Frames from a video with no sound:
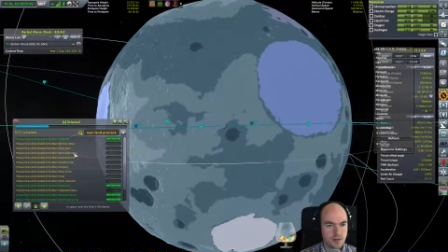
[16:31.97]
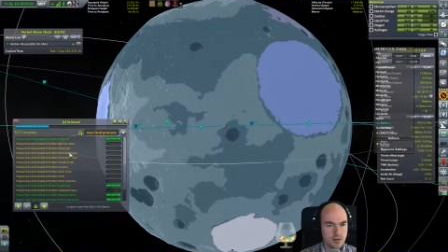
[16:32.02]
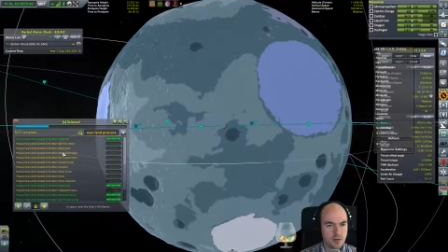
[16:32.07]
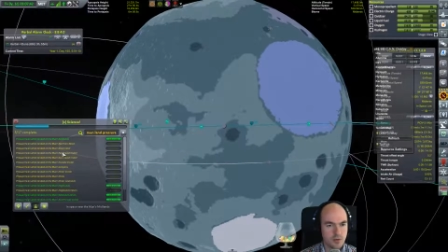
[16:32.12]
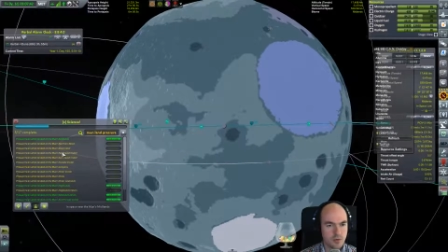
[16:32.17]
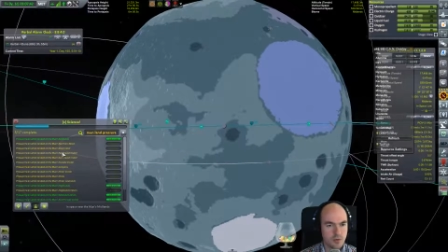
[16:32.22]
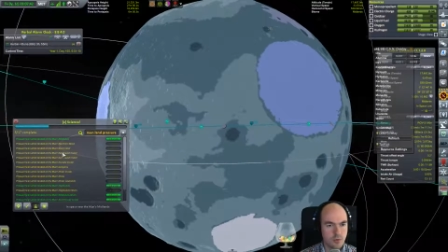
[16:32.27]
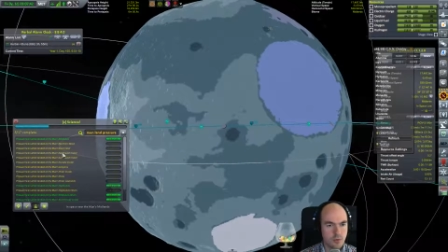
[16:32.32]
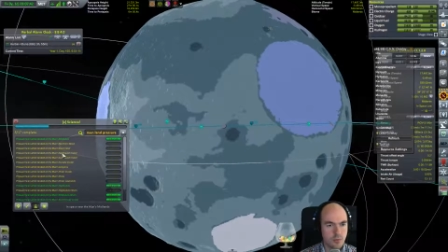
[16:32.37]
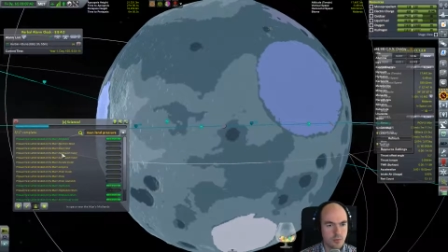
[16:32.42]

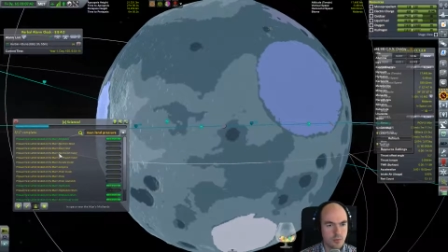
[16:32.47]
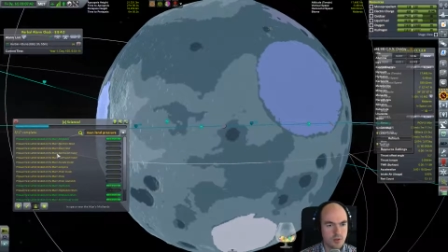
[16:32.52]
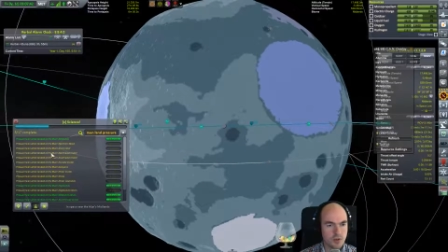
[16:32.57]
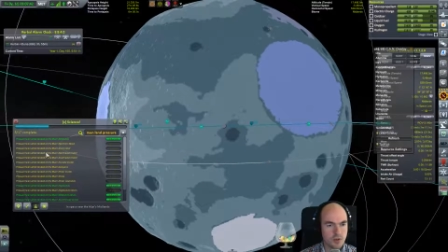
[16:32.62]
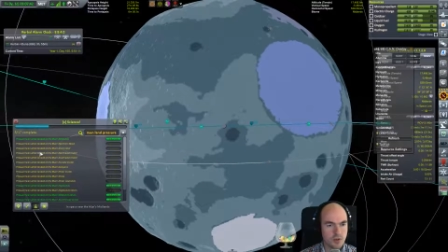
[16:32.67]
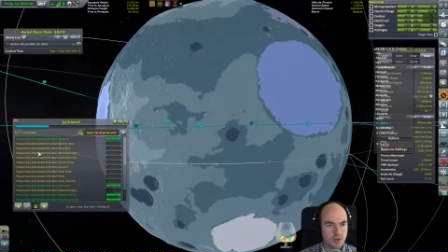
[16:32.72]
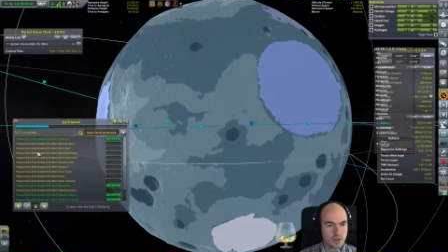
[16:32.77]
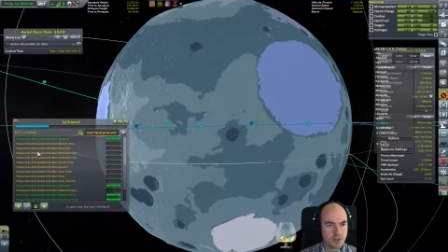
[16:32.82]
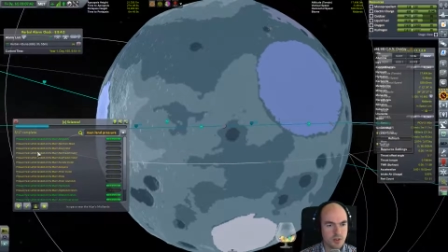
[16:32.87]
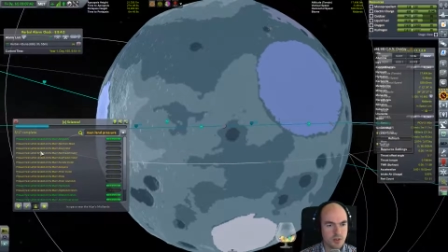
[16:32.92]
Northwest
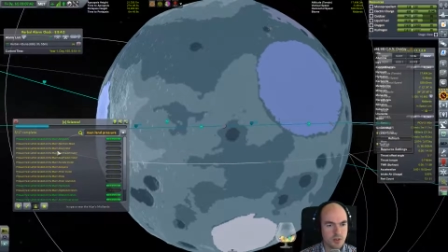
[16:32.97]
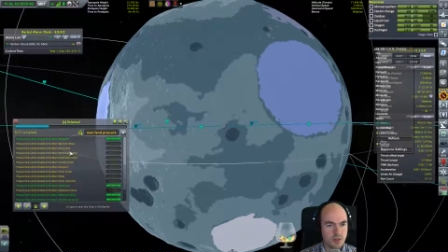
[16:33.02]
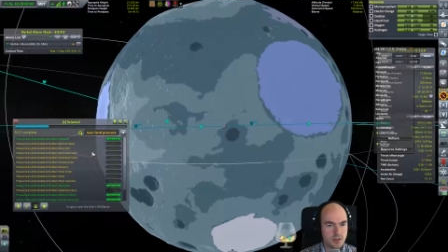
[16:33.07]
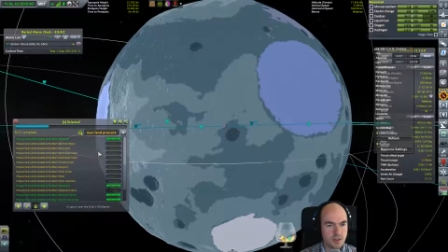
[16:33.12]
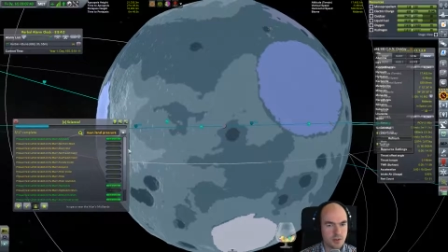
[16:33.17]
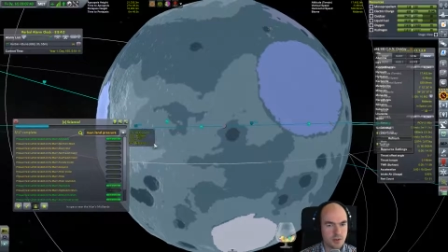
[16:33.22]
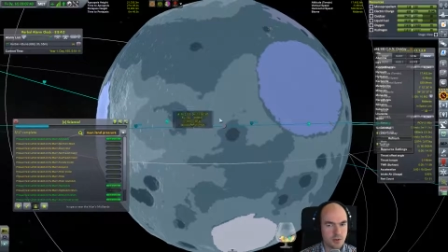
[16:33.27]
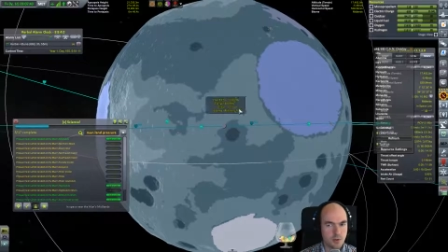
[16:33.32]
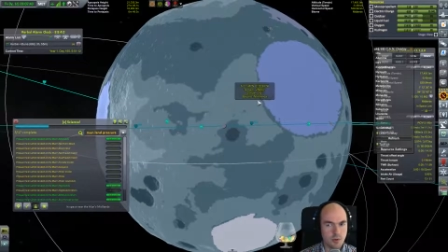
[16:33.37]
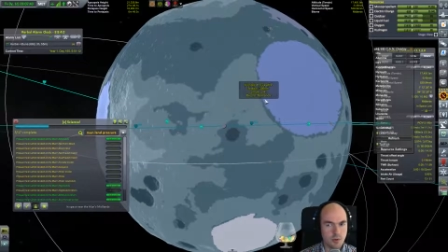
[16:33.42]
crater.
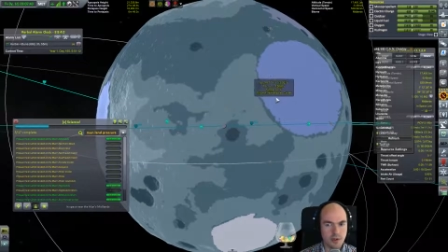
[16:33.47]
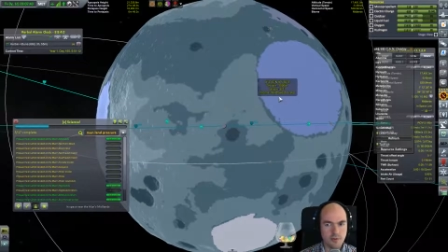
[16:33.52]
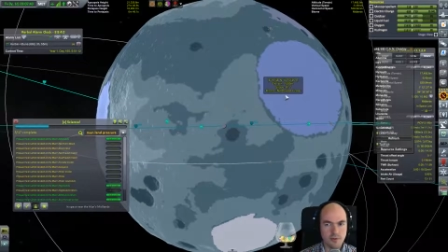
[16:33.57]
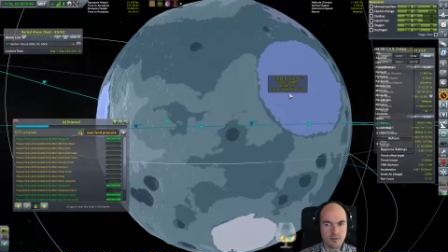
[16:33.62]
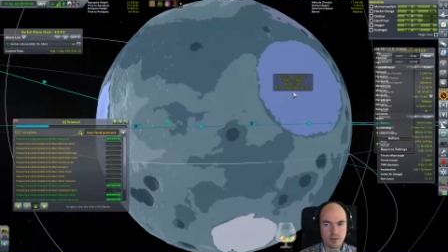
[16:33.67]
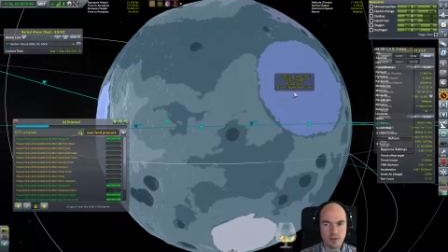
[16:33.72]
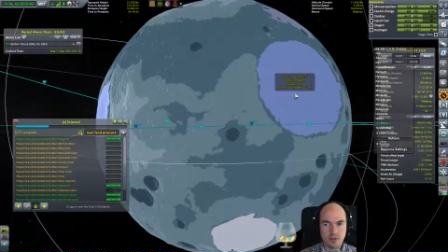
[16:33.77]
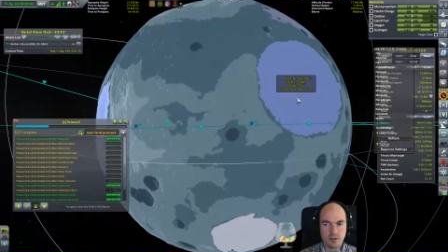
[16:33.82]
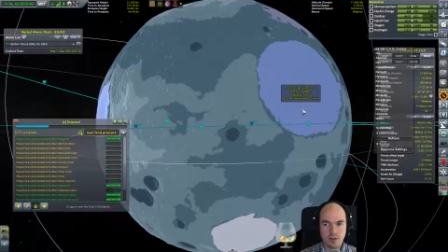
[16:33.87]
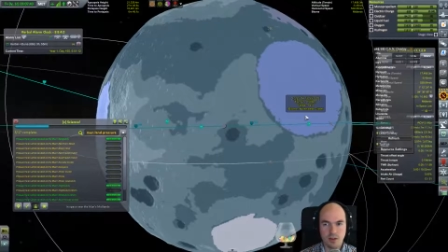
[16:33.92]
There we go. I
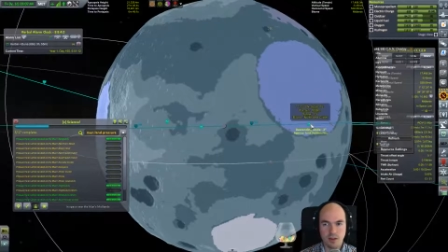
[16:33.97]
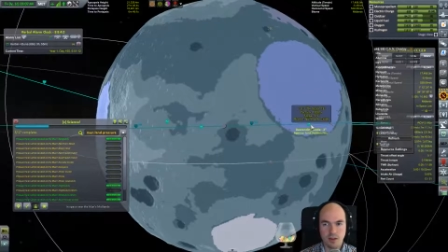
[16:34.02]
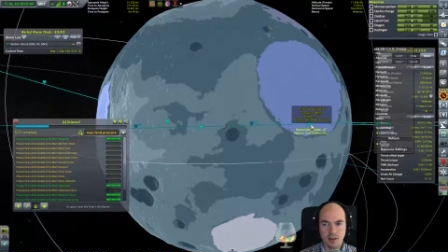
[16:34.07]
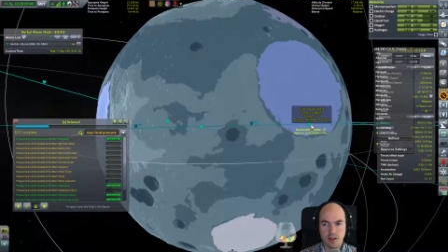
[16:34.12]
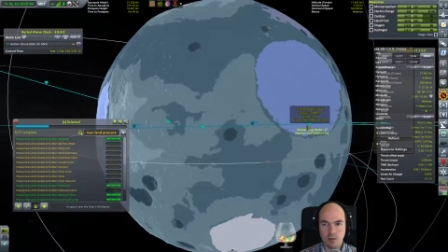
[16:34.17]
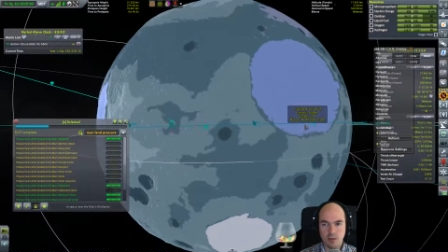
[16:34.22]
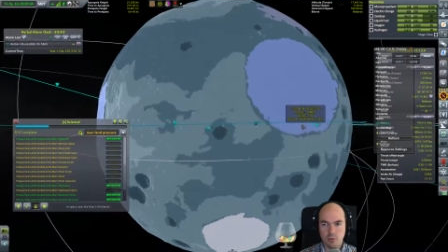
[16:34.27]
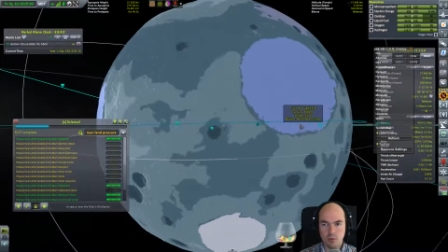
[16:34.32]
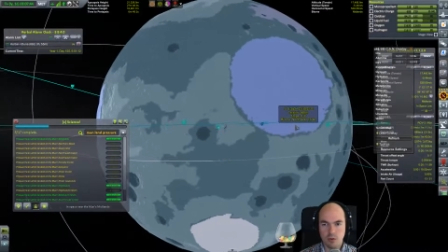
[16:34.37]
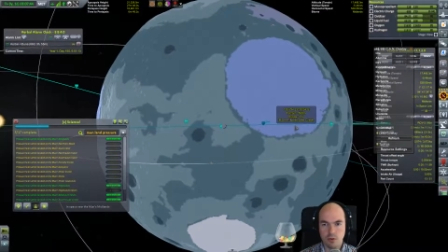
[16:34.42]
haven't done
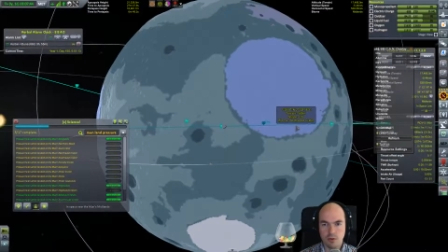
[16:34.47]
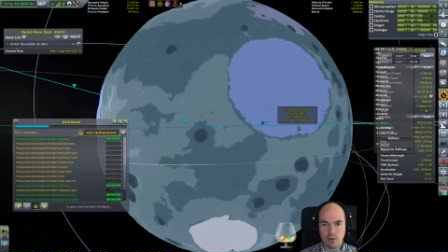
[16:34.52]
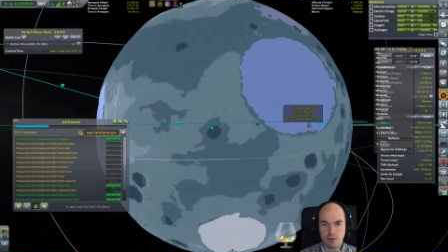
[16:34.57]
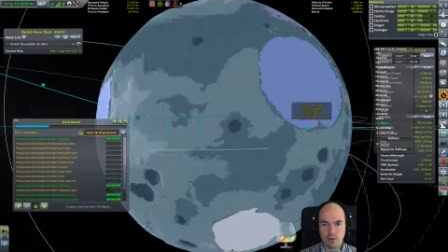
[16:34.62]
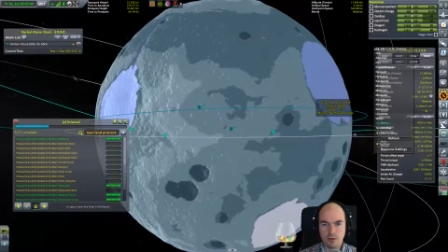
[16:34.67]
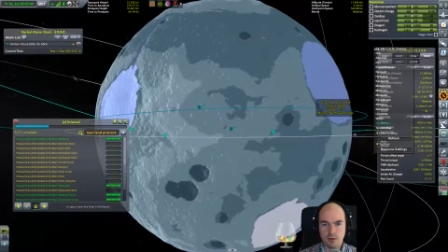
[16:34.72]
that one.